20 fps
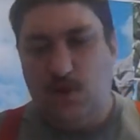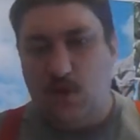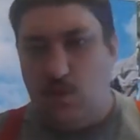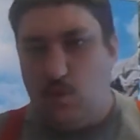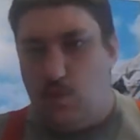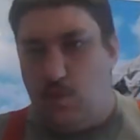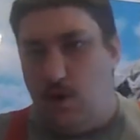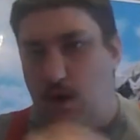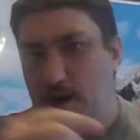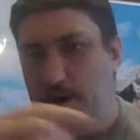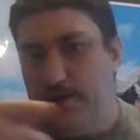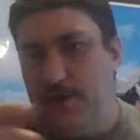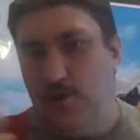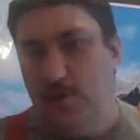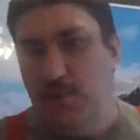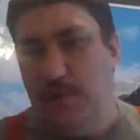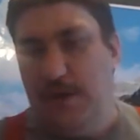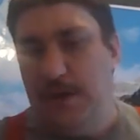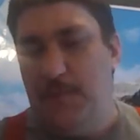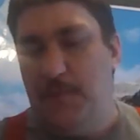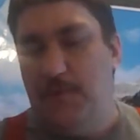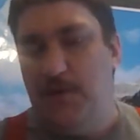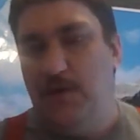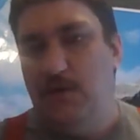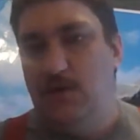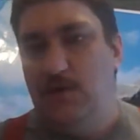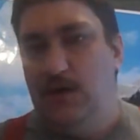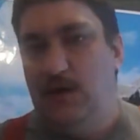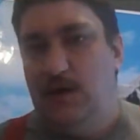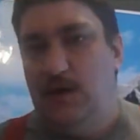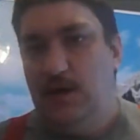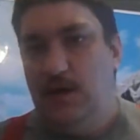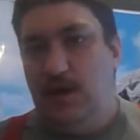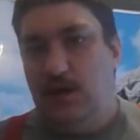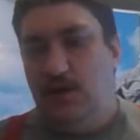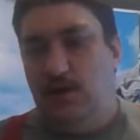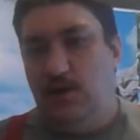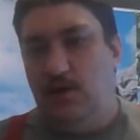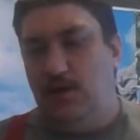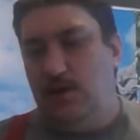Why do people
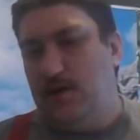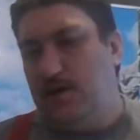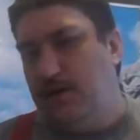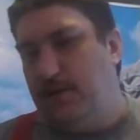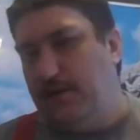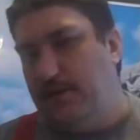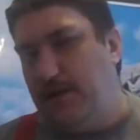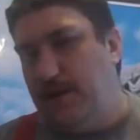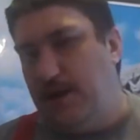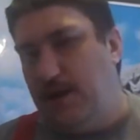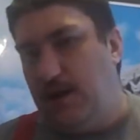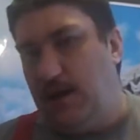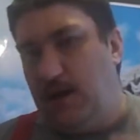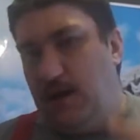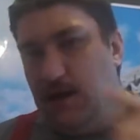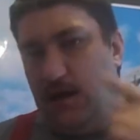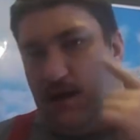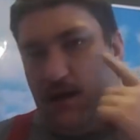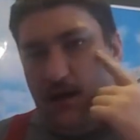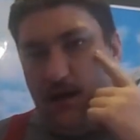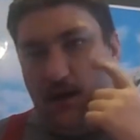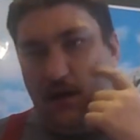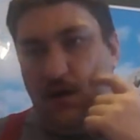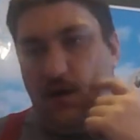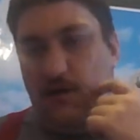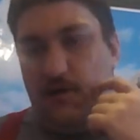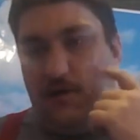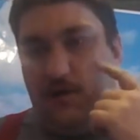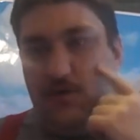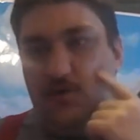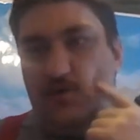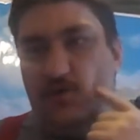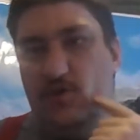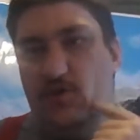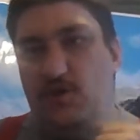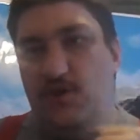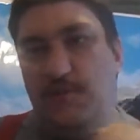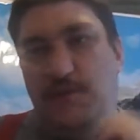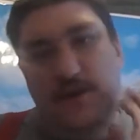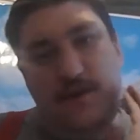look and think,
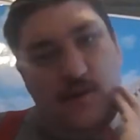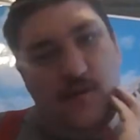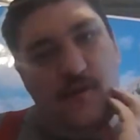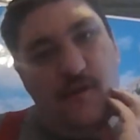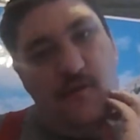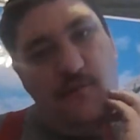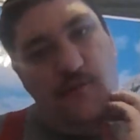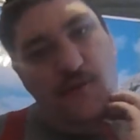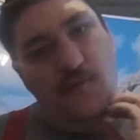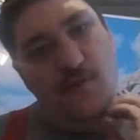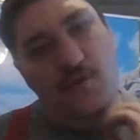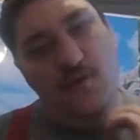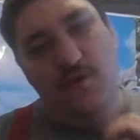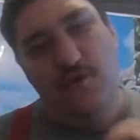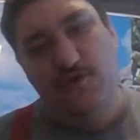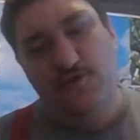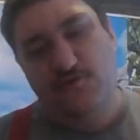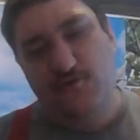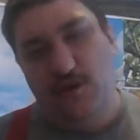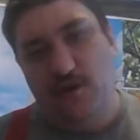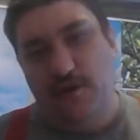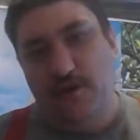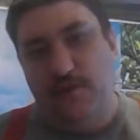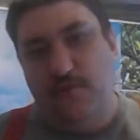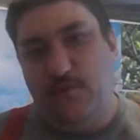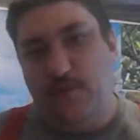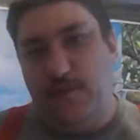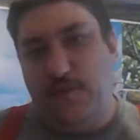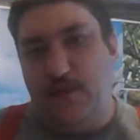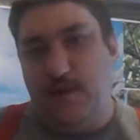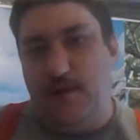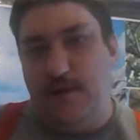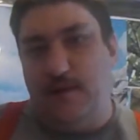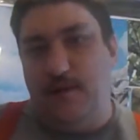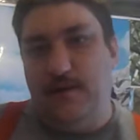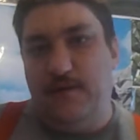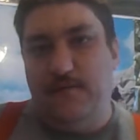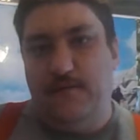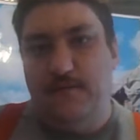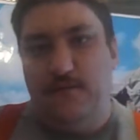shouldn't you be doing something more constructive with your
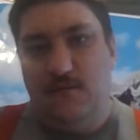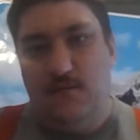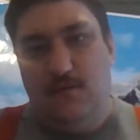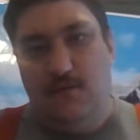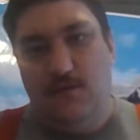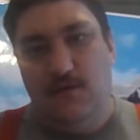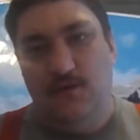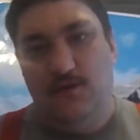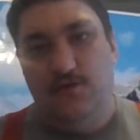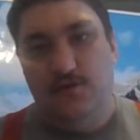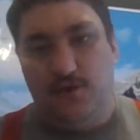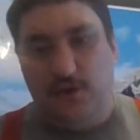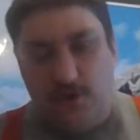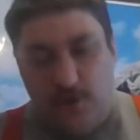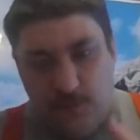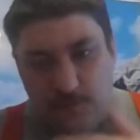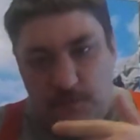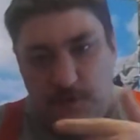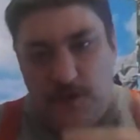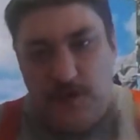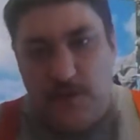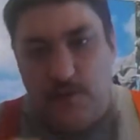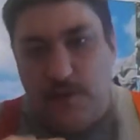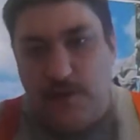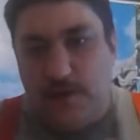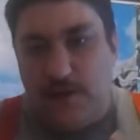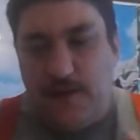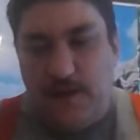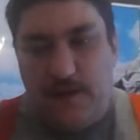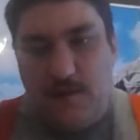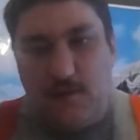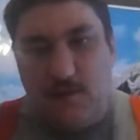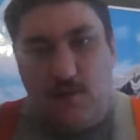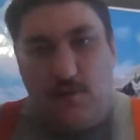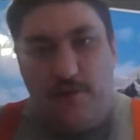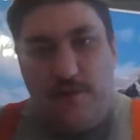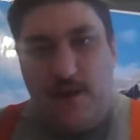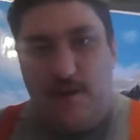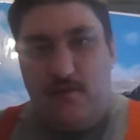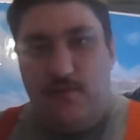life? Shouldn't you be doing this or
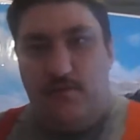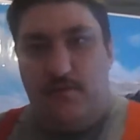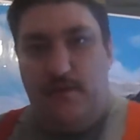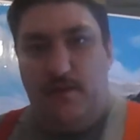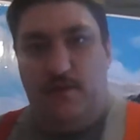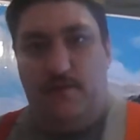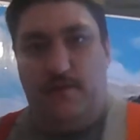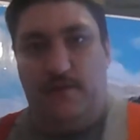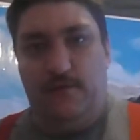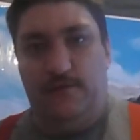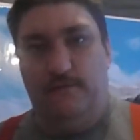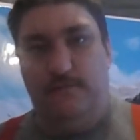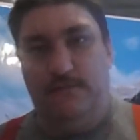that or the other?